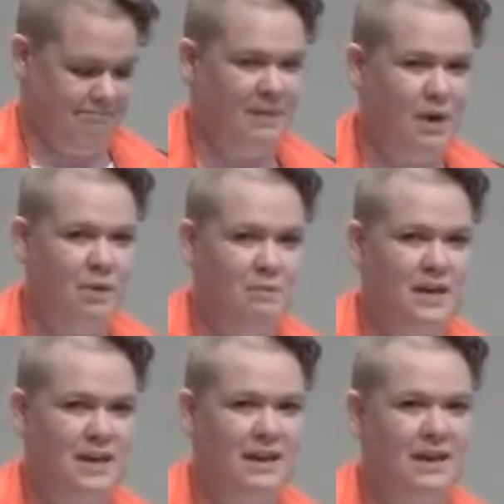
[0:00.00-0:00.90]
May we
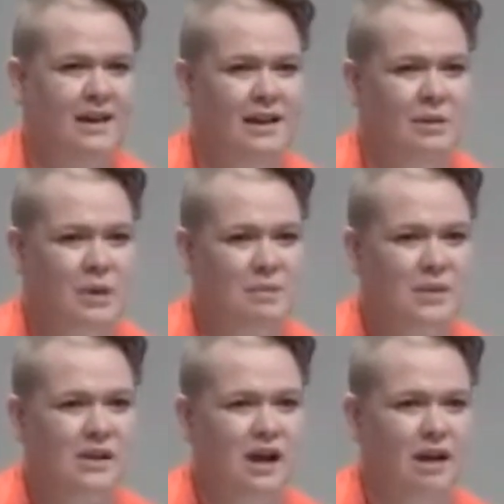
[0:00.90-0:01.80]
be the
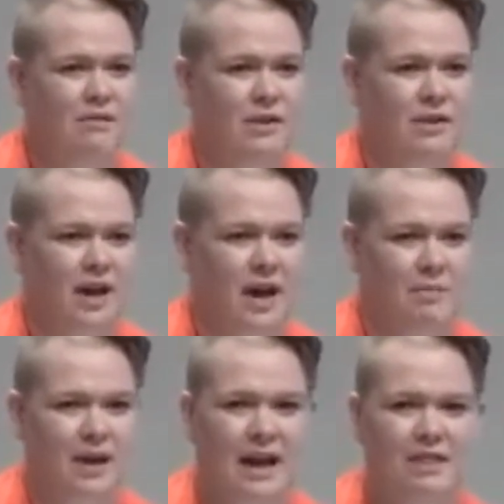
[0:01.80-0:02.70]
people of the
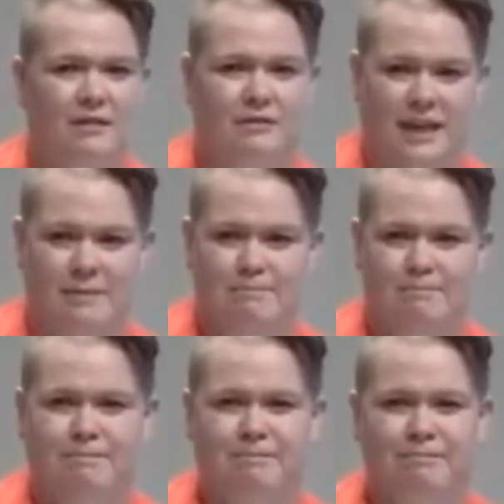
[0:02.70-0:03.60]
cup and the flame,
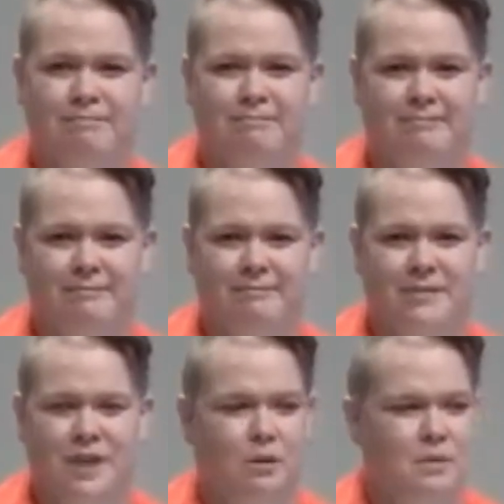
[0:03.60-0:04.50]

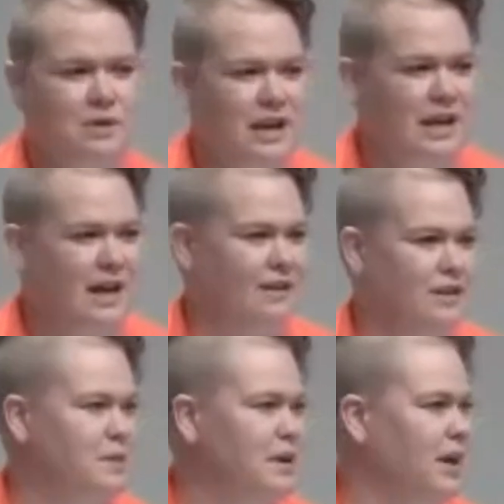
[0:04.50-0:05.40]
the community and the
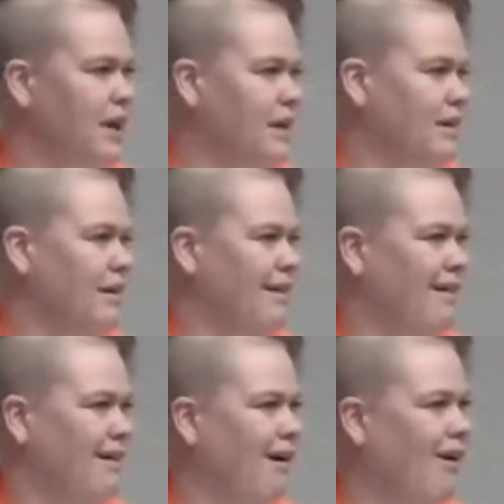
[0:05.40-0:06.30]
spirit,
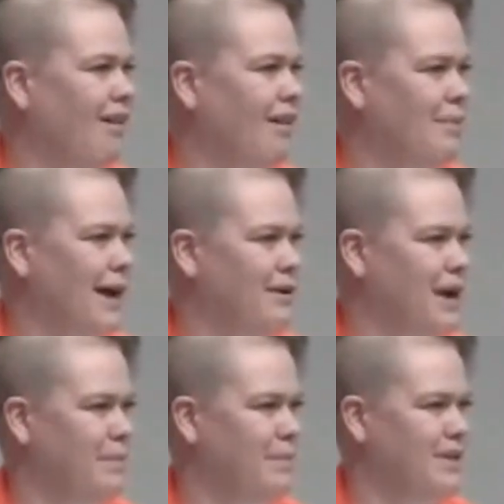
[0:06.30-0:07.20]
all bound
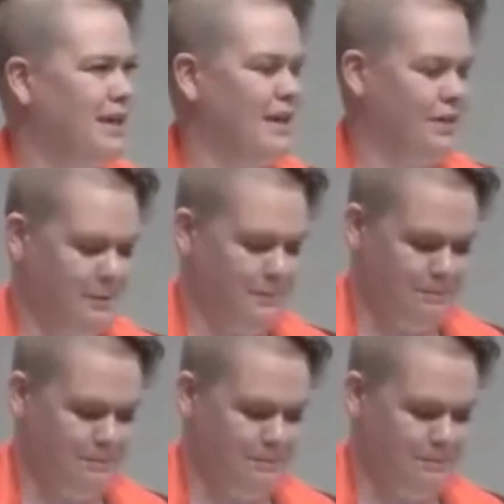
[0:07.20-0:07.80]
up together.